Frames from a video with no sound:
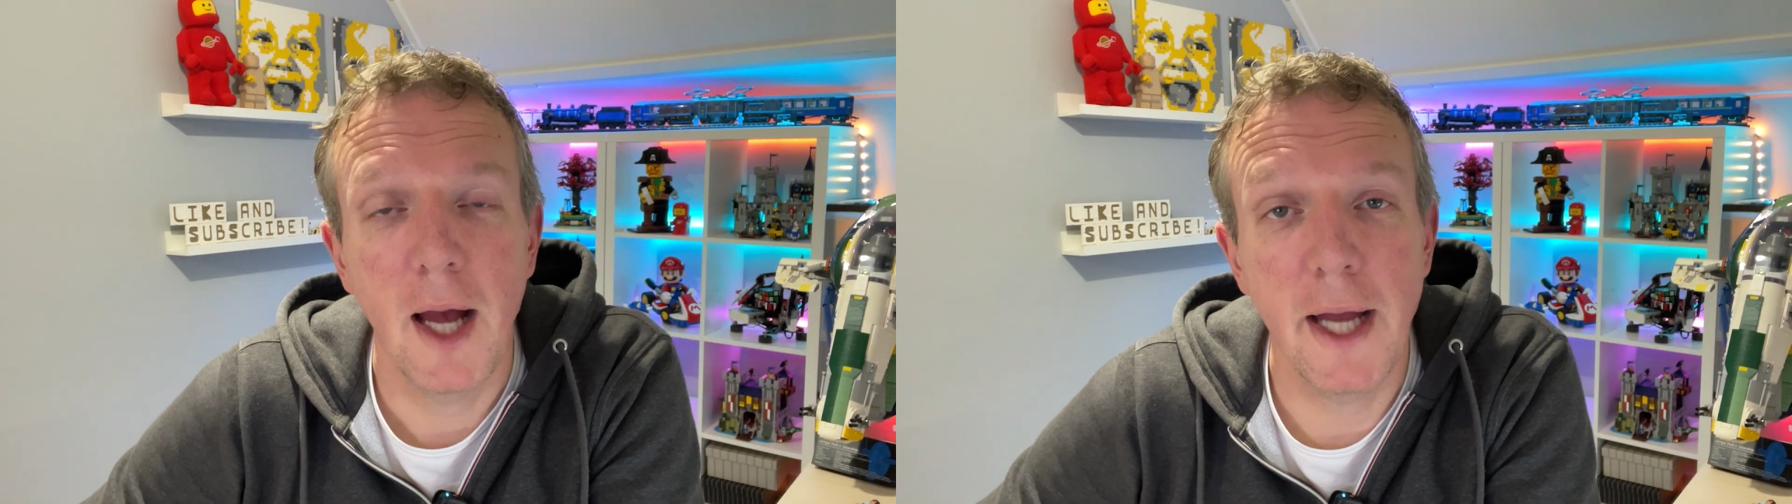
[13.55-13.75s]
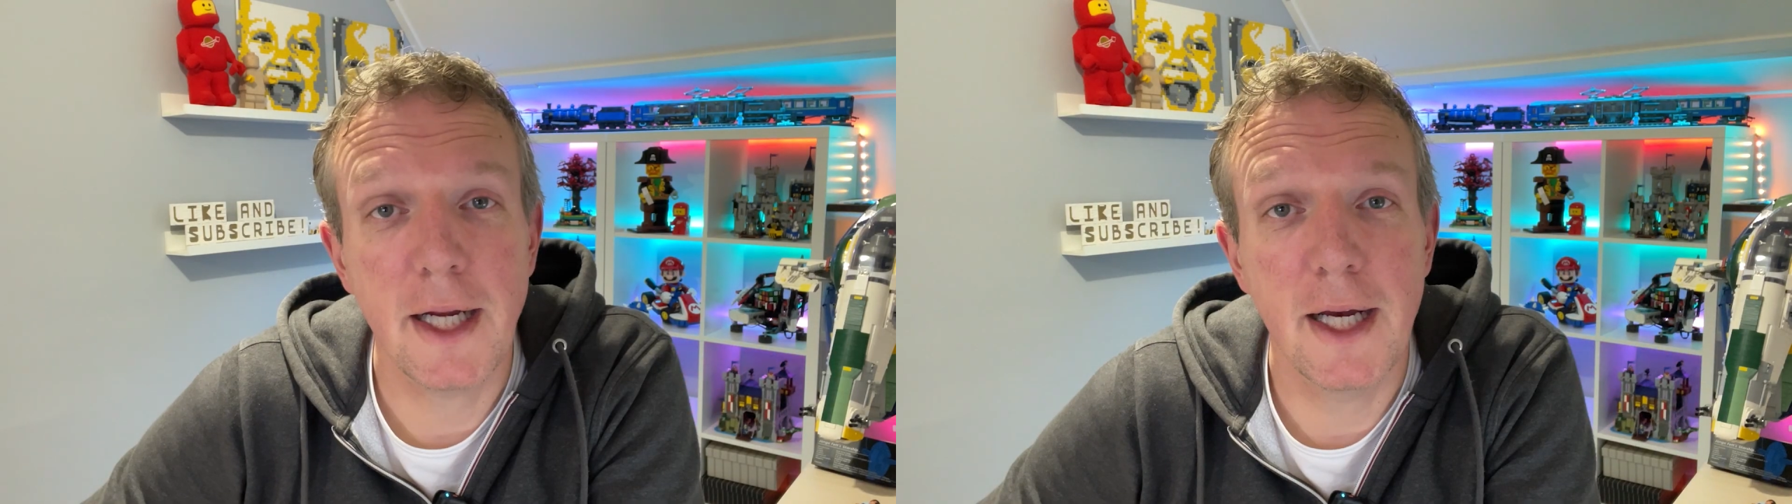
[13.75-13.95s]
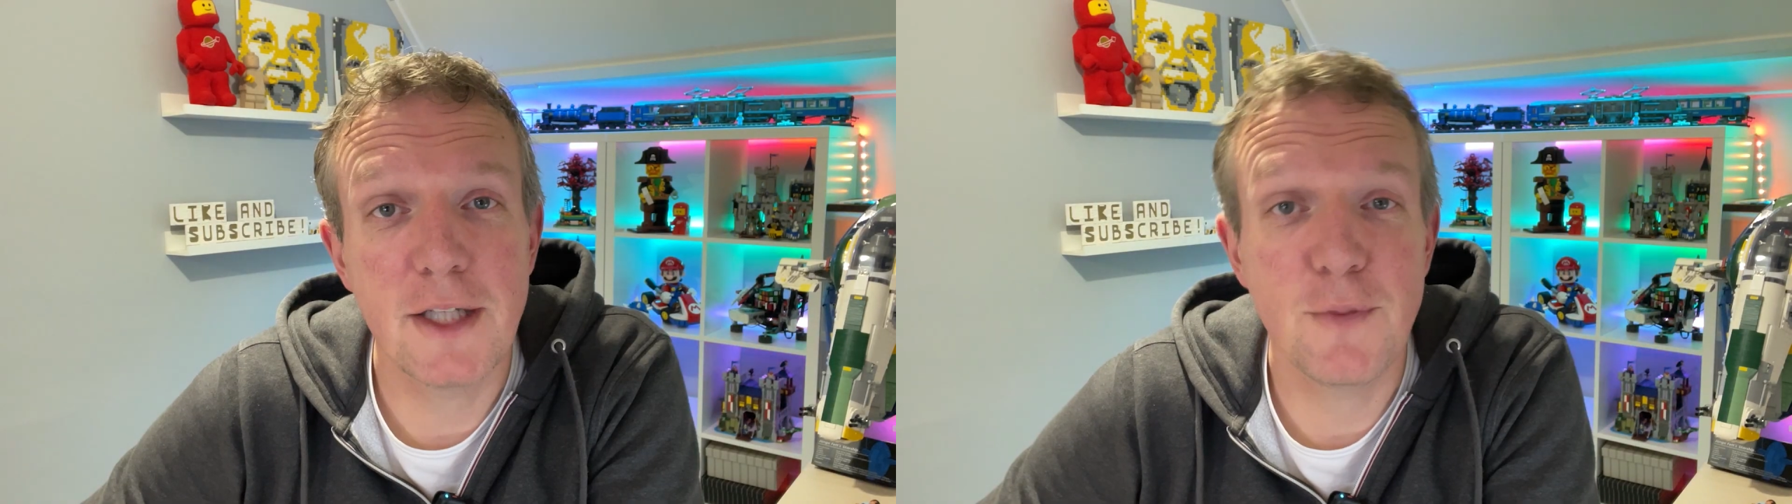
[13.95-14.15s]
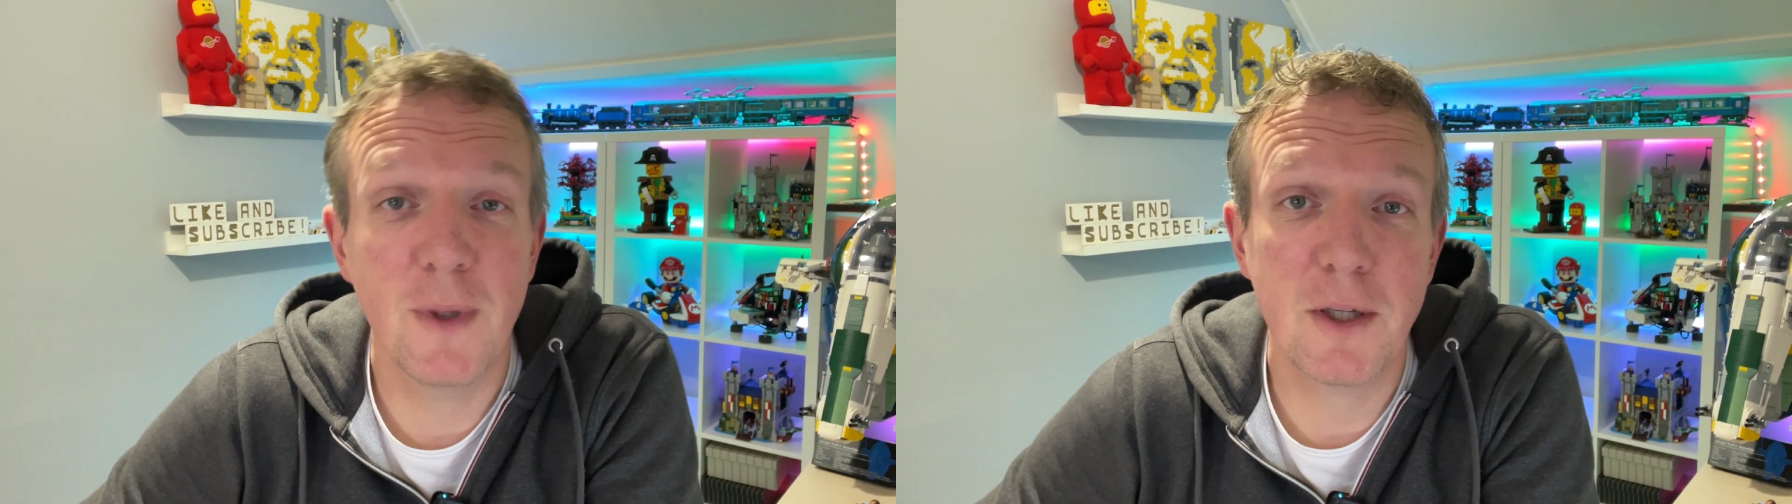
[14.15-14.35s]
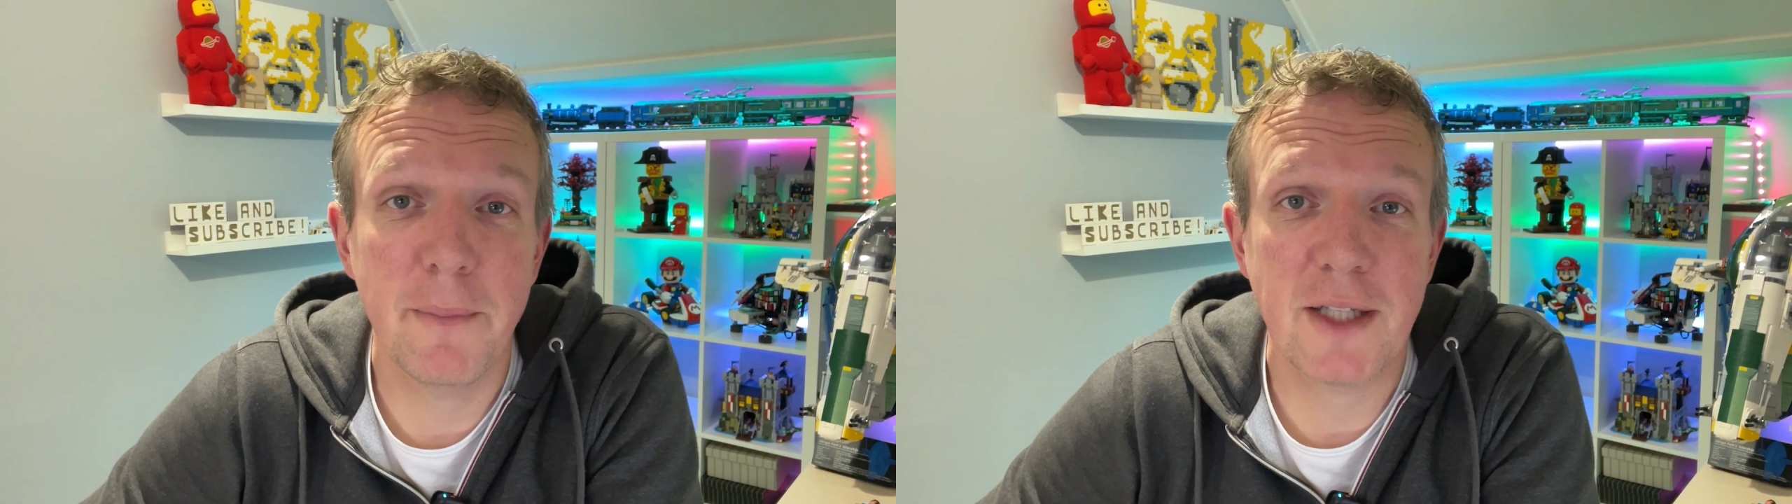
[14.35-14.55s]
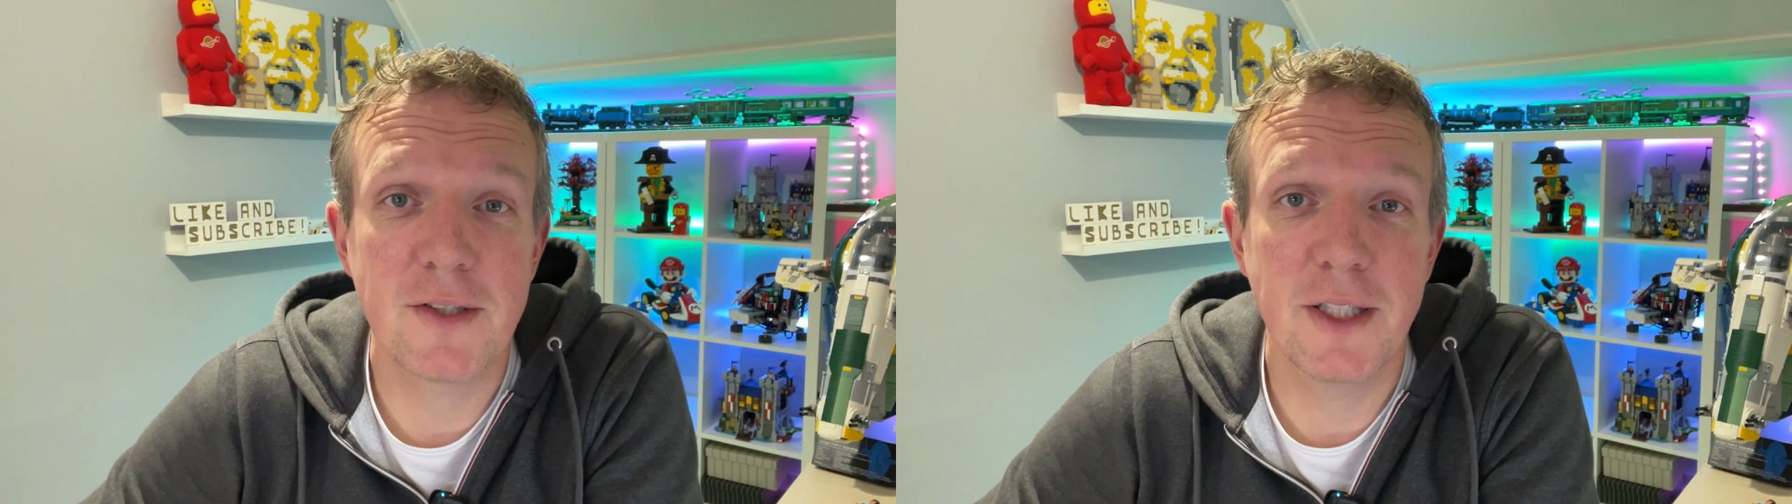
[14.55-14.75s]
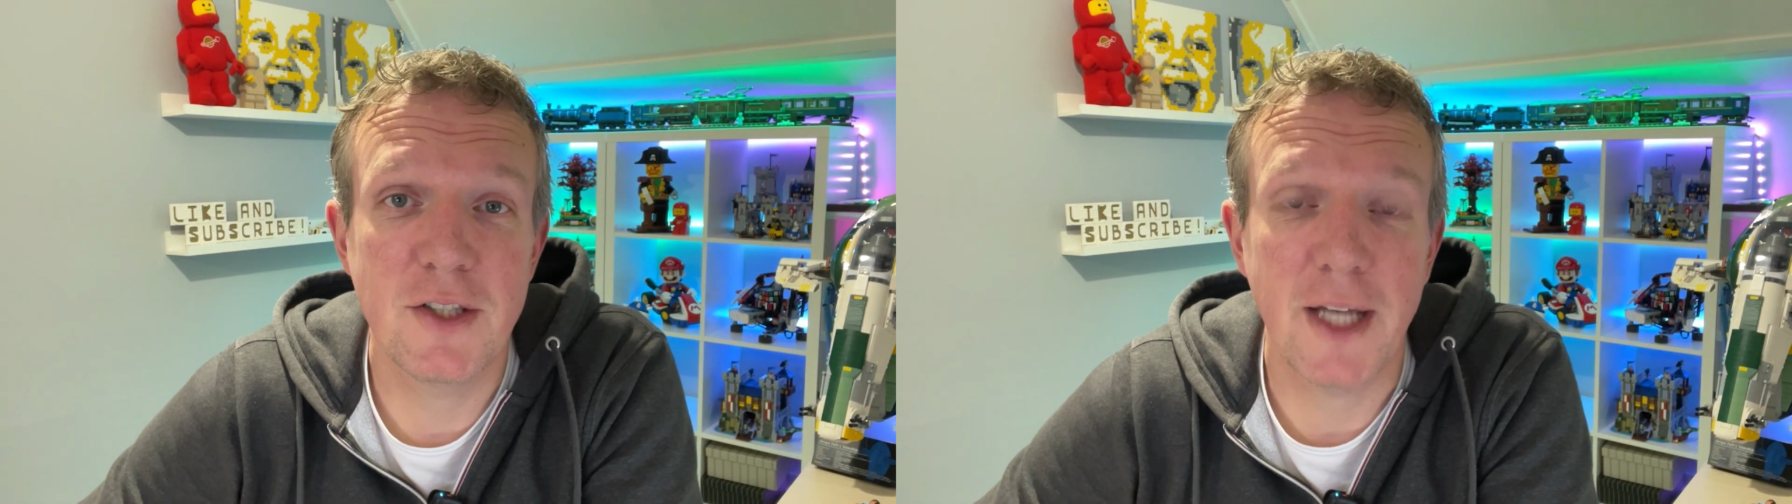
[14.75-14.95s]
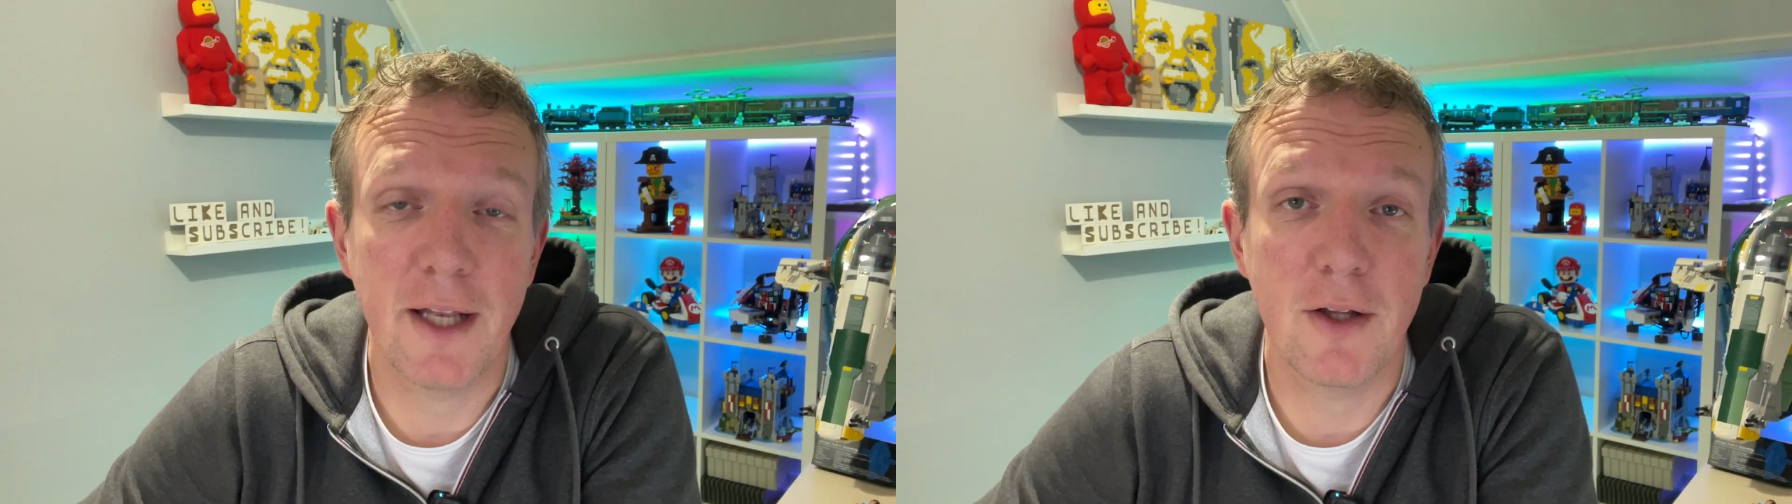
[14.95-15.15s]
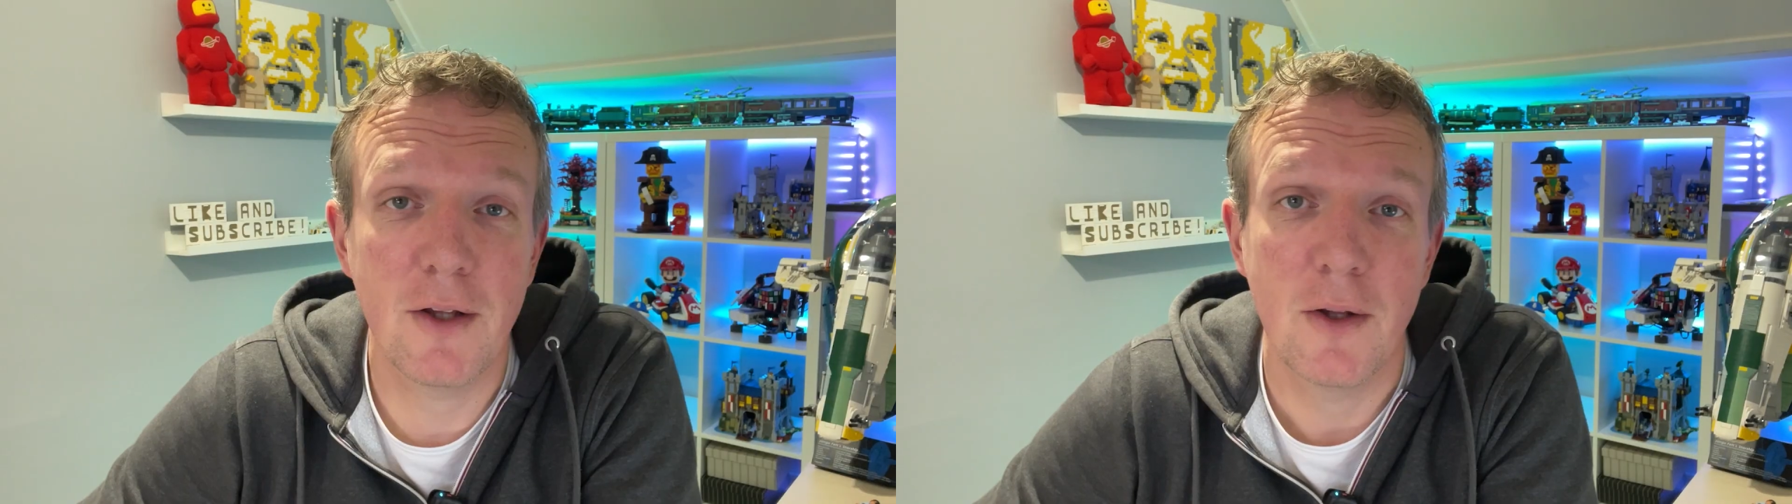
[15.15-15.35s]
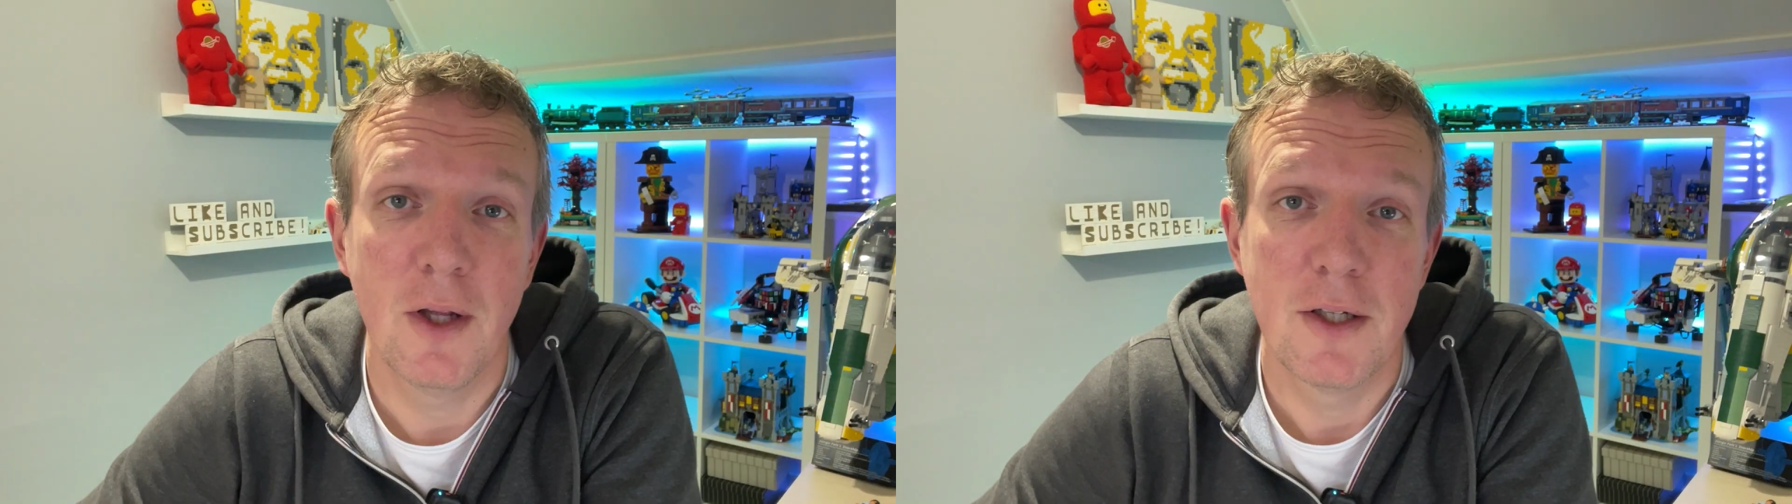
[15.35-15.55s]
Hi guys, welcome back to the
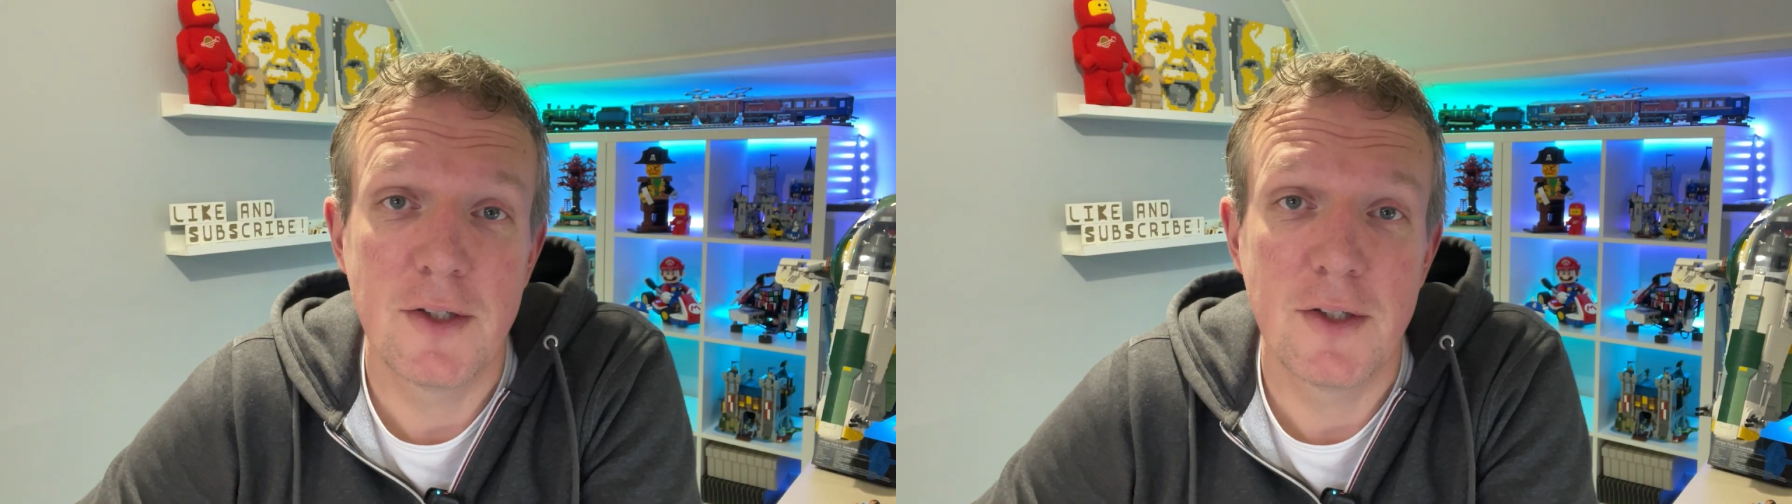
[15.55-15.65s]
channel.